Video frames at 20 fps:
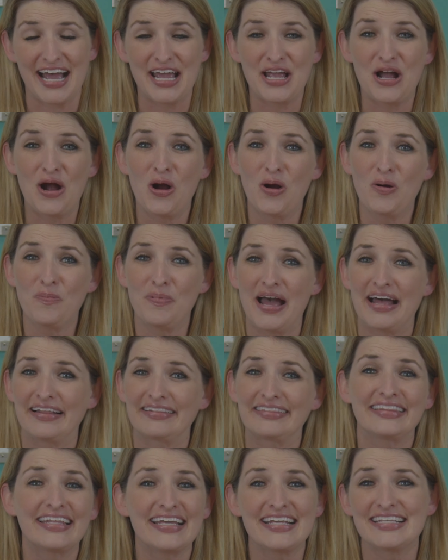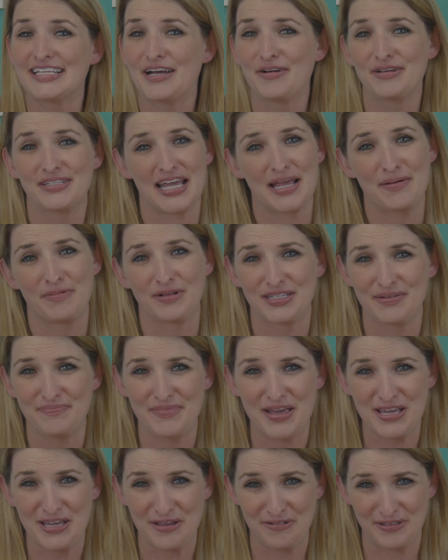I hope at least I was able to
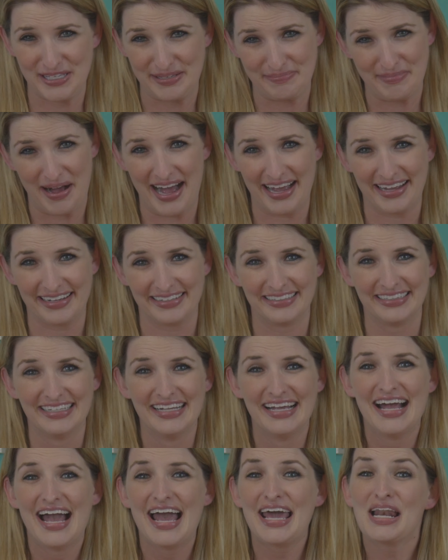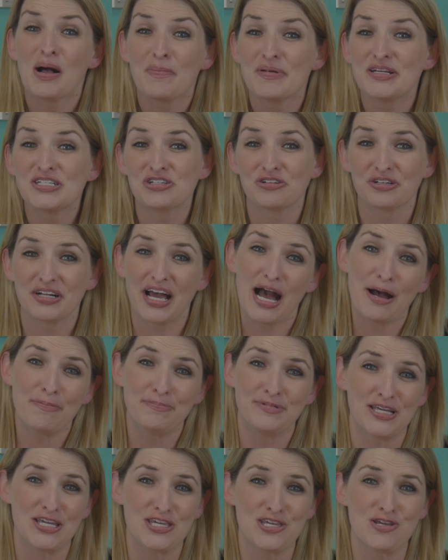make you smile, and I'll be sure to
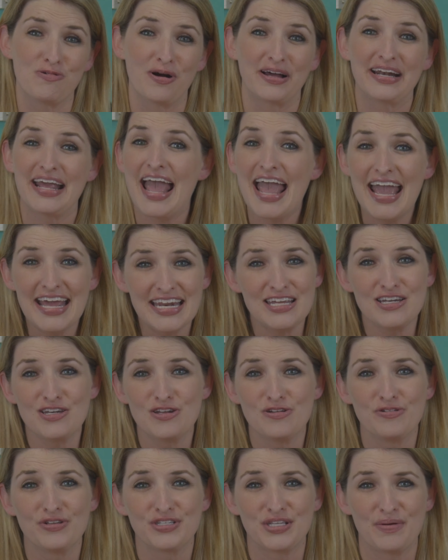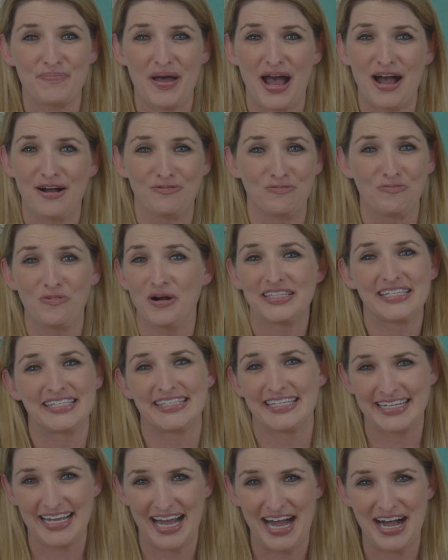update you on any news about what's
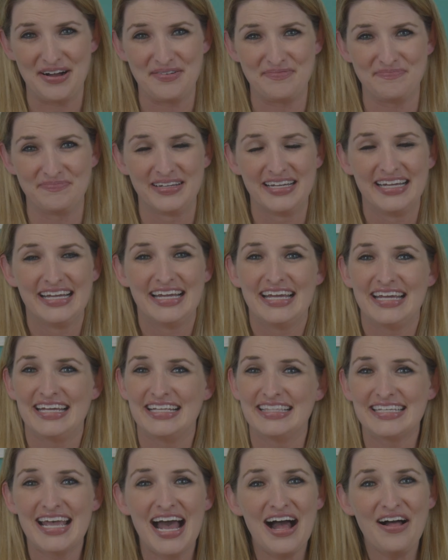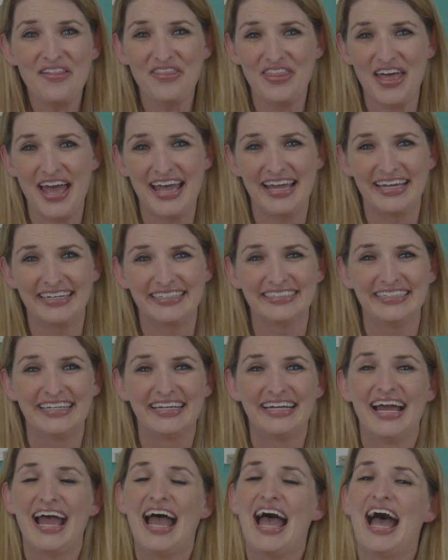to come. Until then,
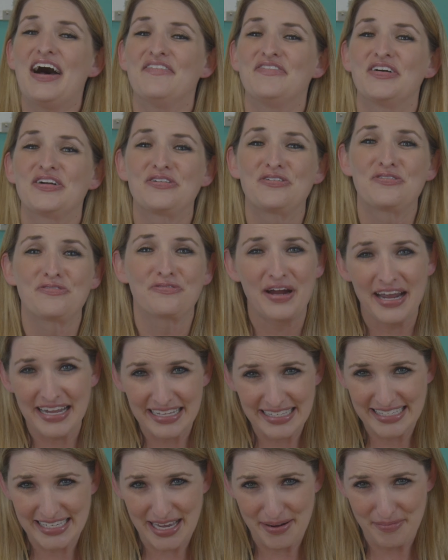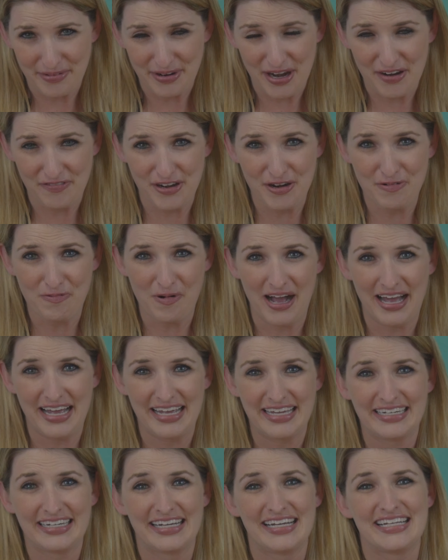have a great summer,
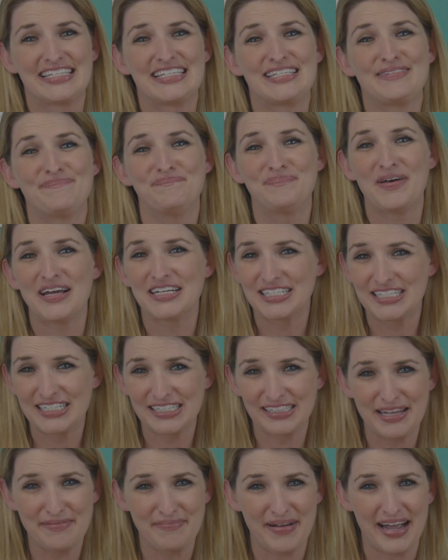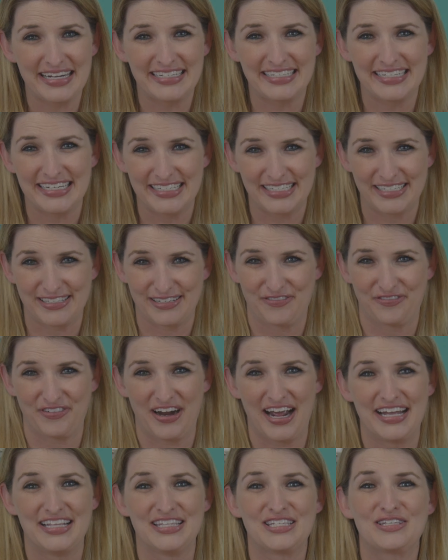everyone, especially my teacher
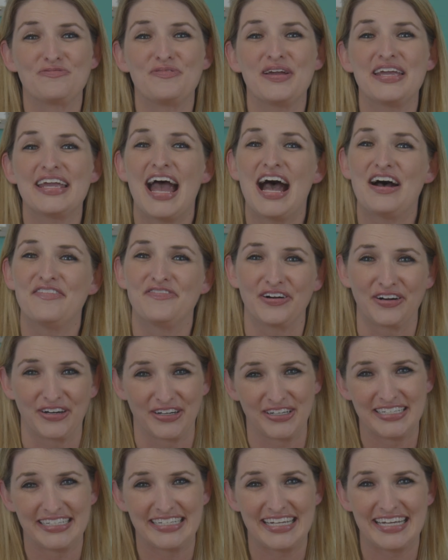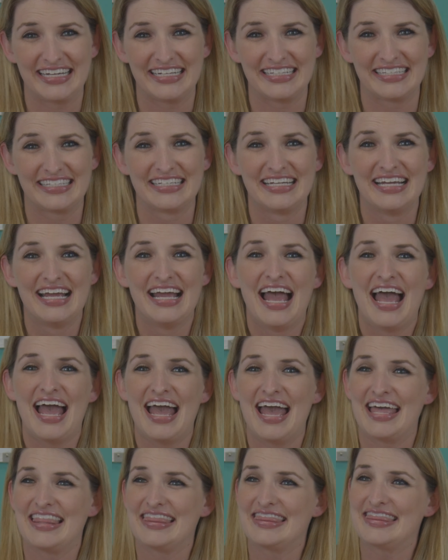friends. We have earned it.
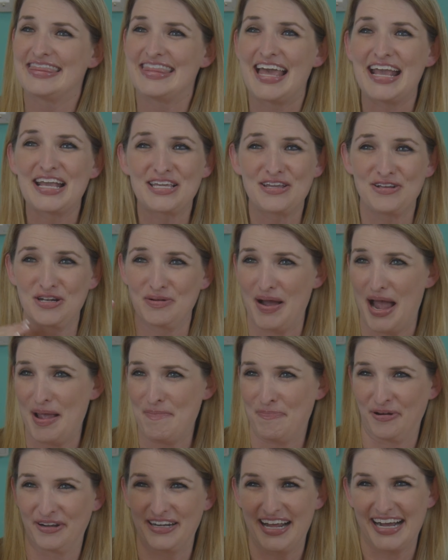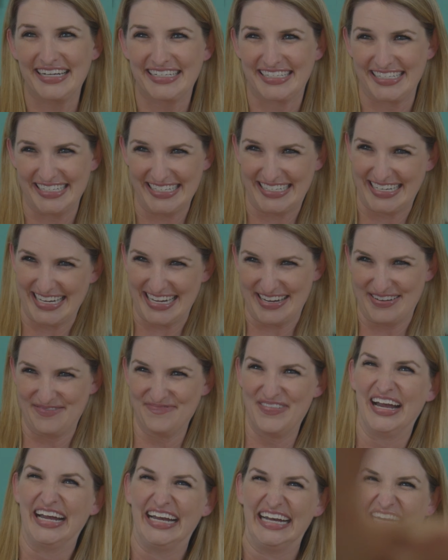And thank you to my production team.